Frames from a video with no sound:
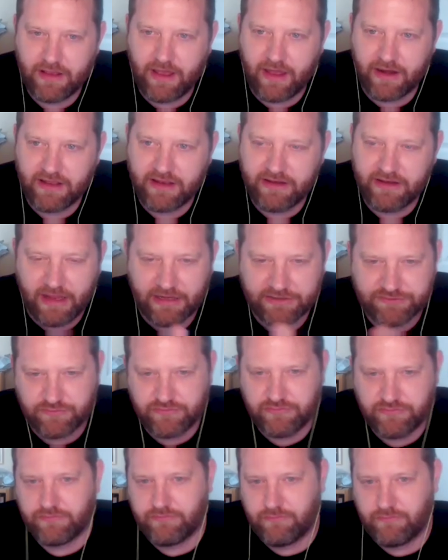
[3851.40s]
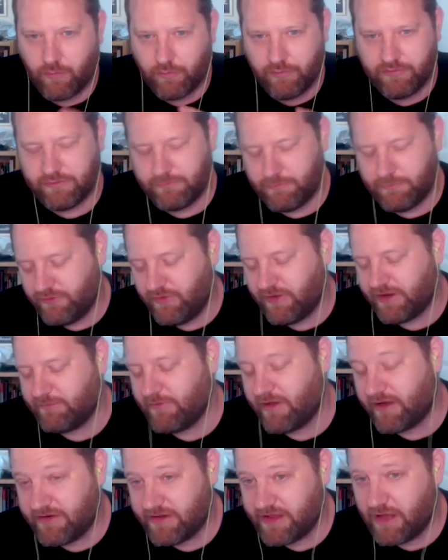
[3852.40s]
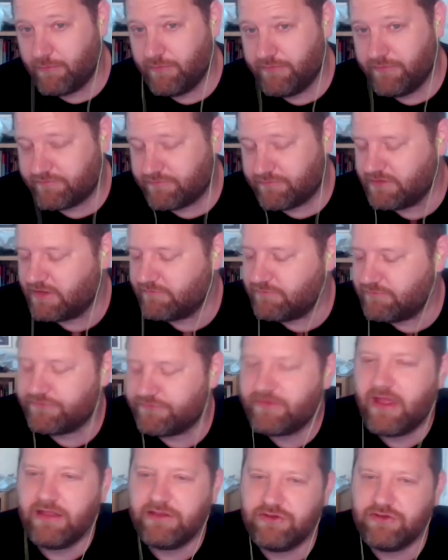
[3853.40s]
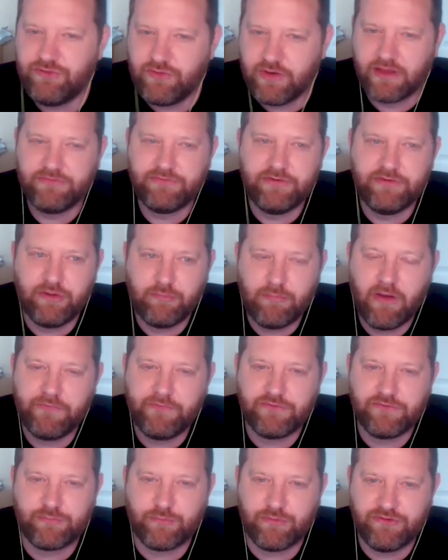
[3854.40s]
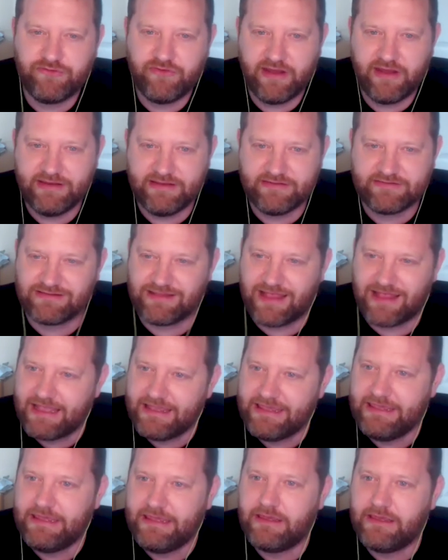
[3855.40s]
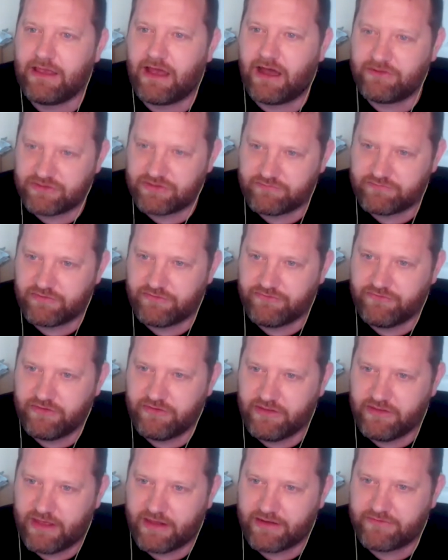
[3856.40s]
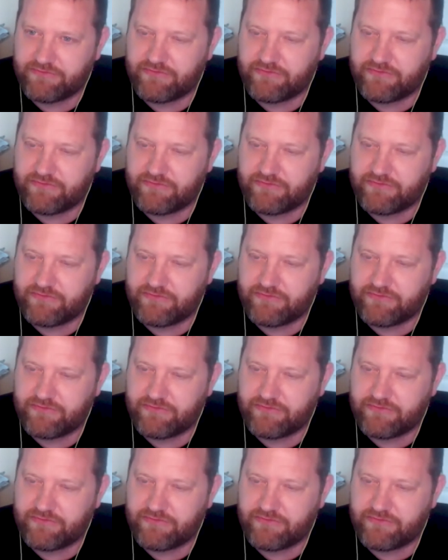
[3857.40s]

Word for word: kind of connects with what we've been talking about on a couple different levels. Did you guys hear about this Mercedes Lackey controversy at a,